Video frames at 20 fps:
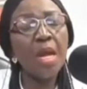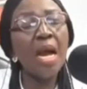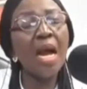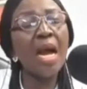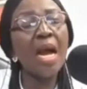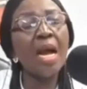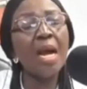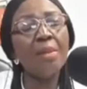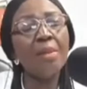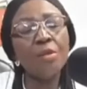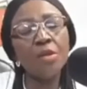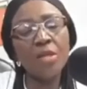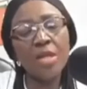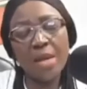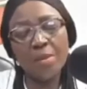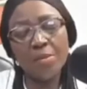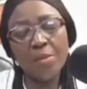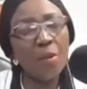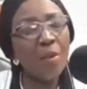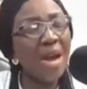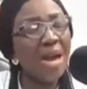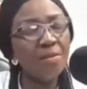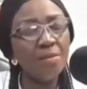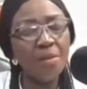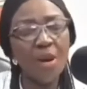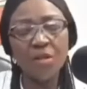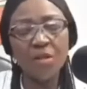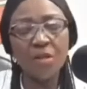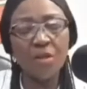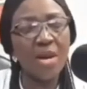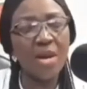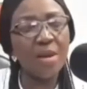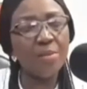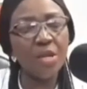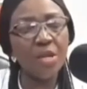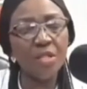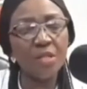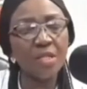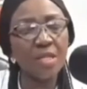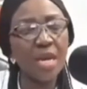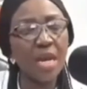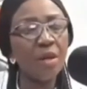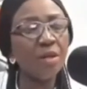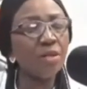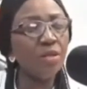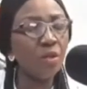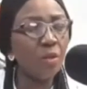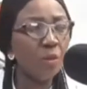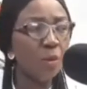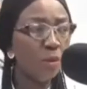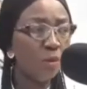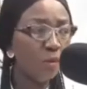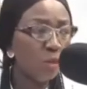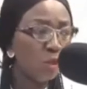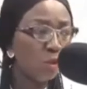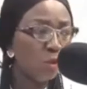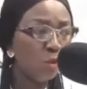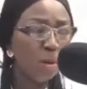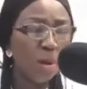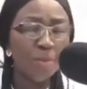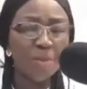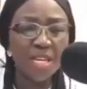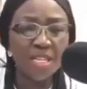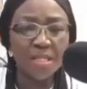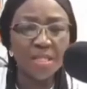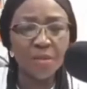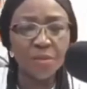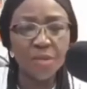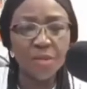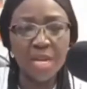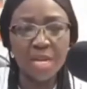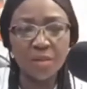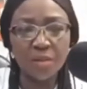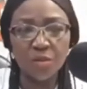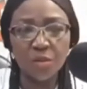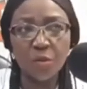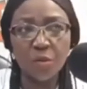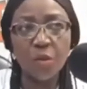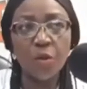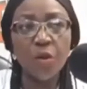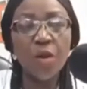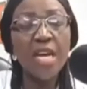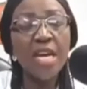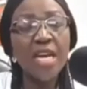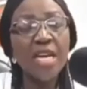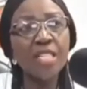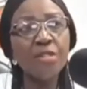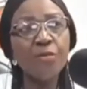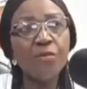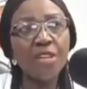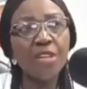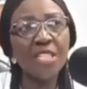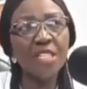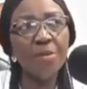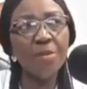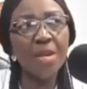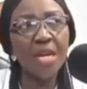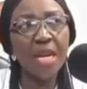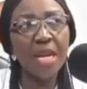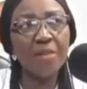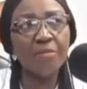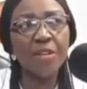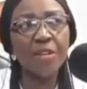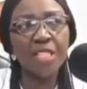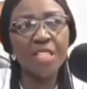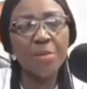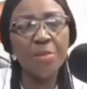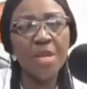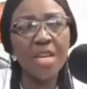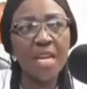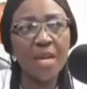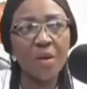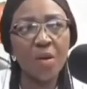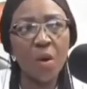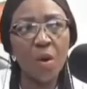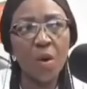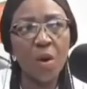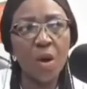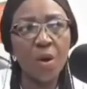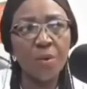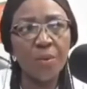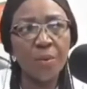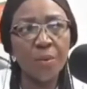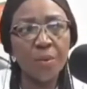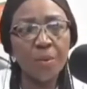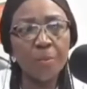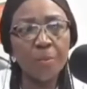aha muda wa ma bo amoska otobo wo so be ba ntiru de tobo nti 40 uh-huh. million 40 million o ho ho